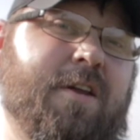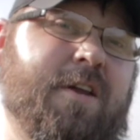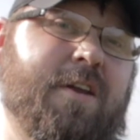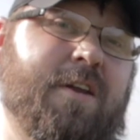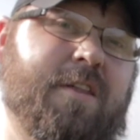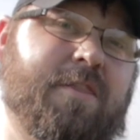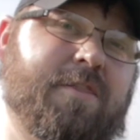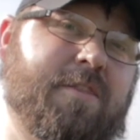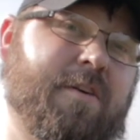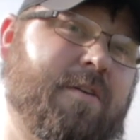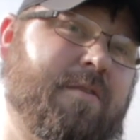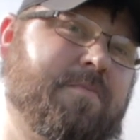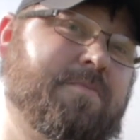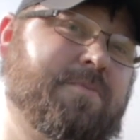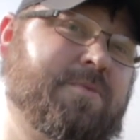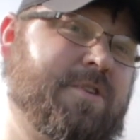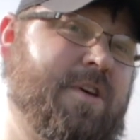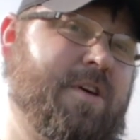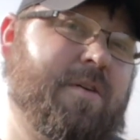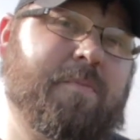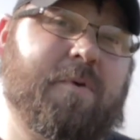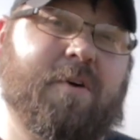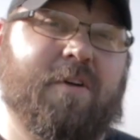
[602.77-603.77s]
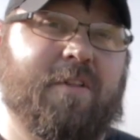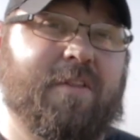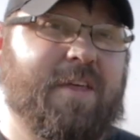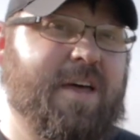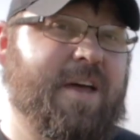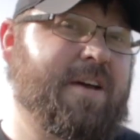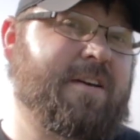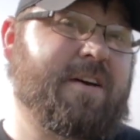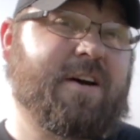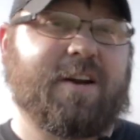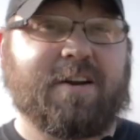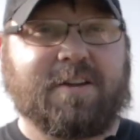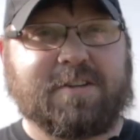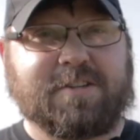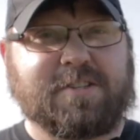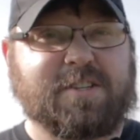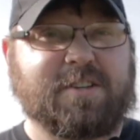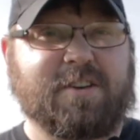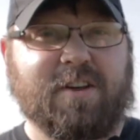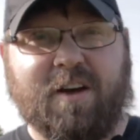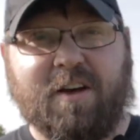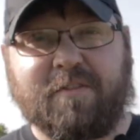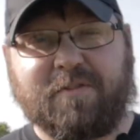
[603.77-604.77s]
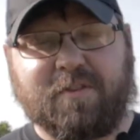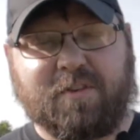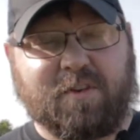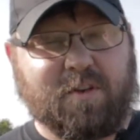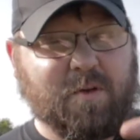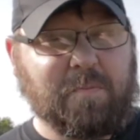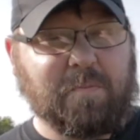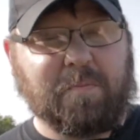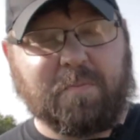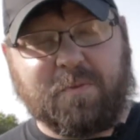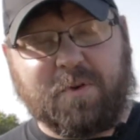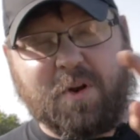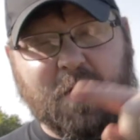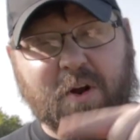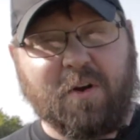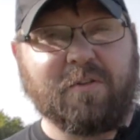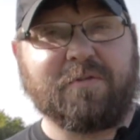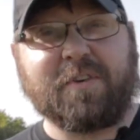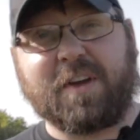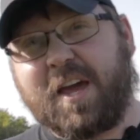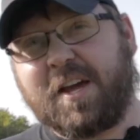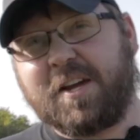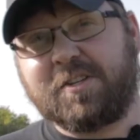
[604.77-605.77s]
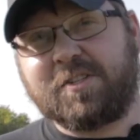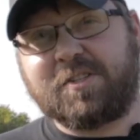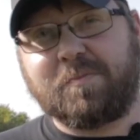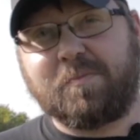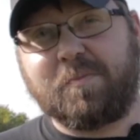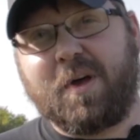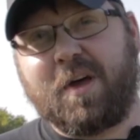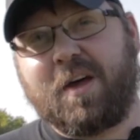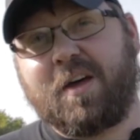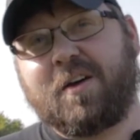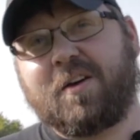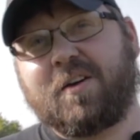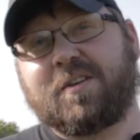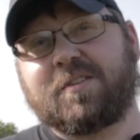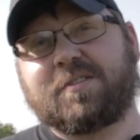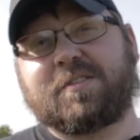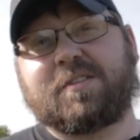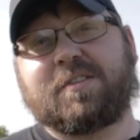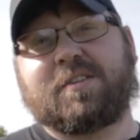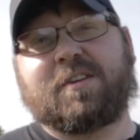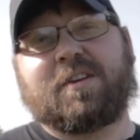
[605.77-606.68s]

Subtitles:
a thumbs up, all that kind of stuff, a little notification bells.